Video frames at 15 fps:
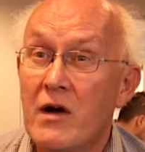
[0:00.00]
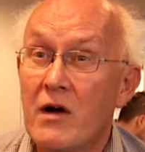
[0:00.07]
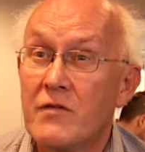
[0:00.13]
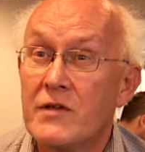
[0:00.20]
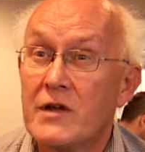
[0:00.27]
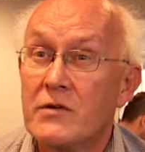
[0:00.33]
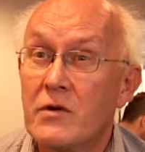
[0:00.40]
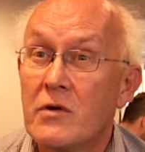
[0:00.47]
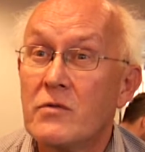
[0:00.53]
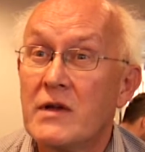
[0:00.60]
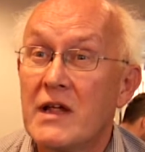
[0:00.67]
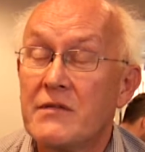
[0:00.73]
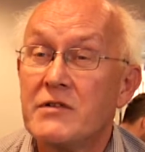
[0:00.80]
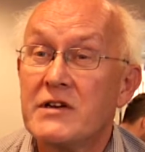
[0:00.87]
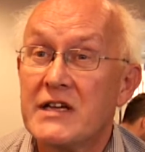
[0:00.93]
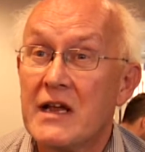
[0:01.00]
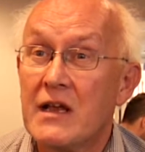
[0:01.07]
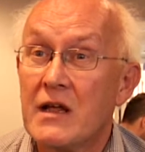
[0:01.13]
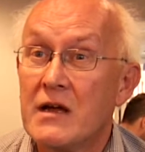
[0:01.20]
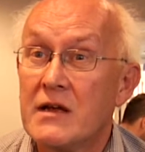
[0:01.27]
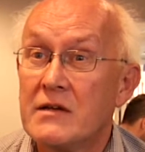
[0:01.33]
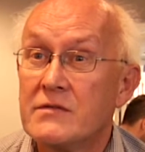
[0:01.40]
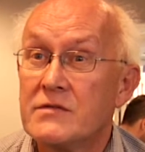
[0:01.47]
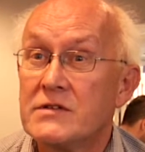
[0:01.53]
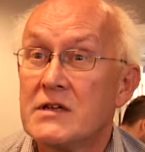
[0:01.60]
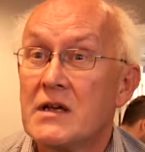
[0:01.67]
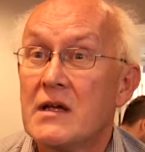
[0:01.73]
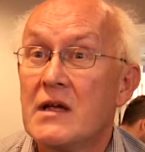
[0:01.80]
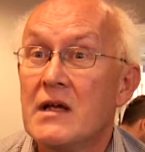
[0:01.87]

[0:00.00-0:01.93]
of their own everyday lives.